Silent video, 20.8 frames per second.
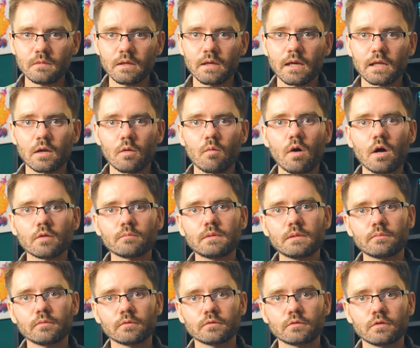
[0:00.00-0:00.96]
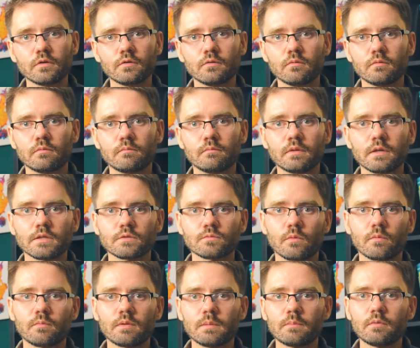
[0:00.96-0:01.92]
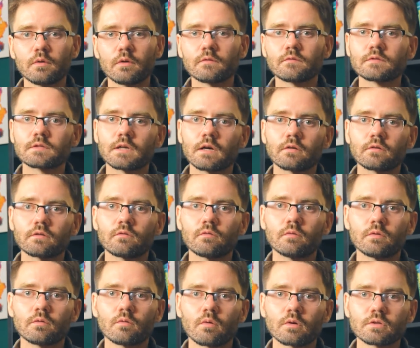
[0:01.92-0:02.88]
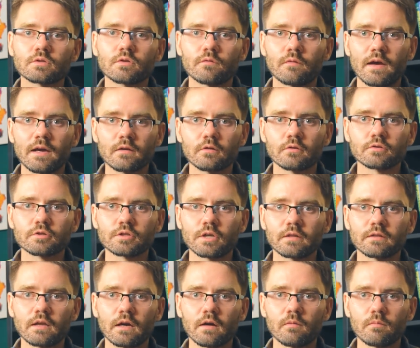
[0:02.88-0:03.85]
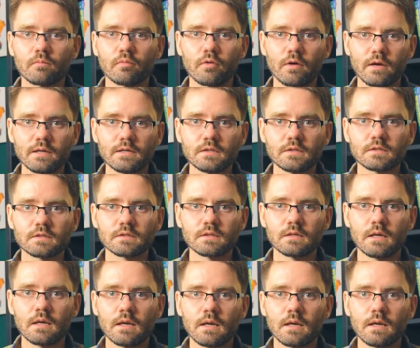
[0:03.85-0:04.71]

And a lot of people do, because when people have sunk to a dorsal vagal shutdown place,